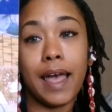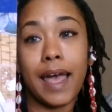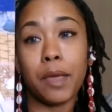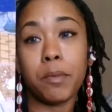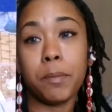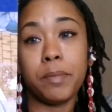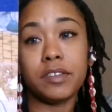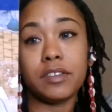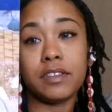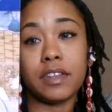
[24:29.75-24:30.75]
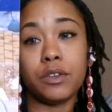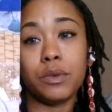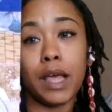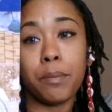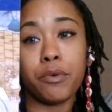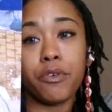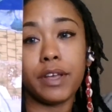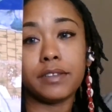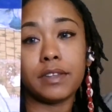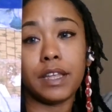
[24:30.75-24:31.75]
I am ambitious and do not
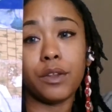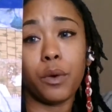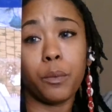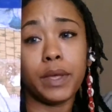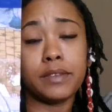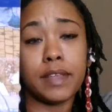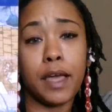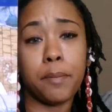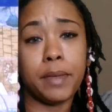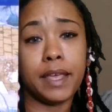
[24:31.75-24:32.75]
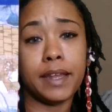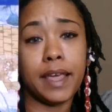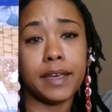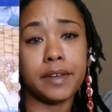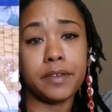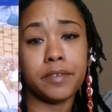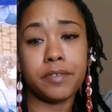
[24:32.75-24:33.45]
procrastinate or waste time being negative.